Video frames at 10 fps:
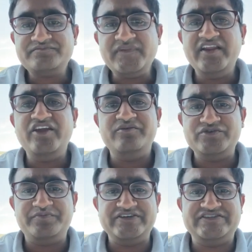and you have
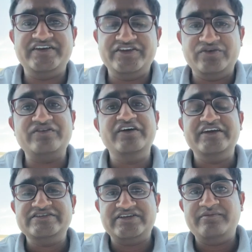to present your
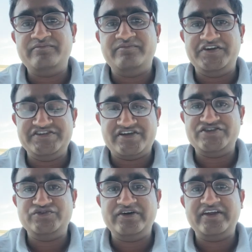same
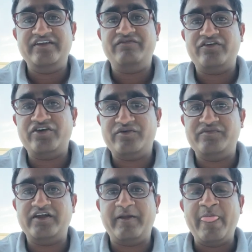research work in front
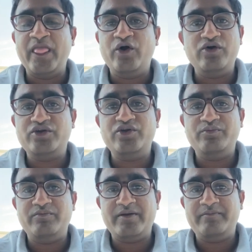of the whole
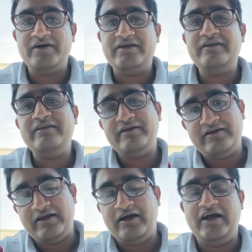group member,
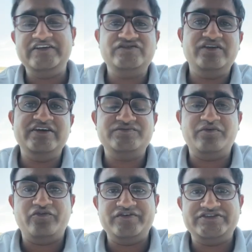as well as
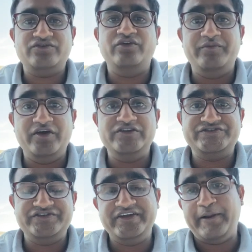professor will be
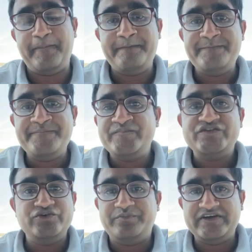also there.
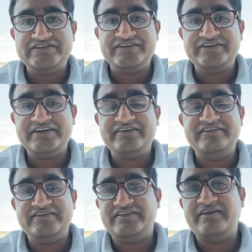So you present it,
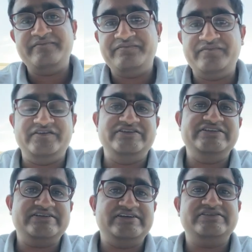the same
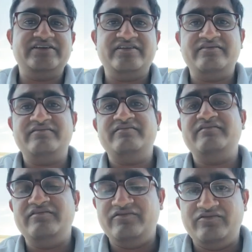
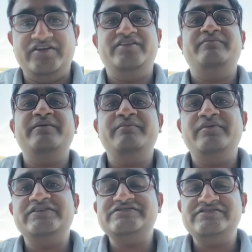discussion with the
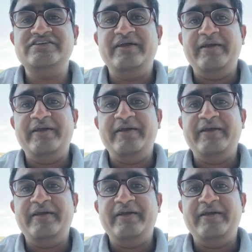members.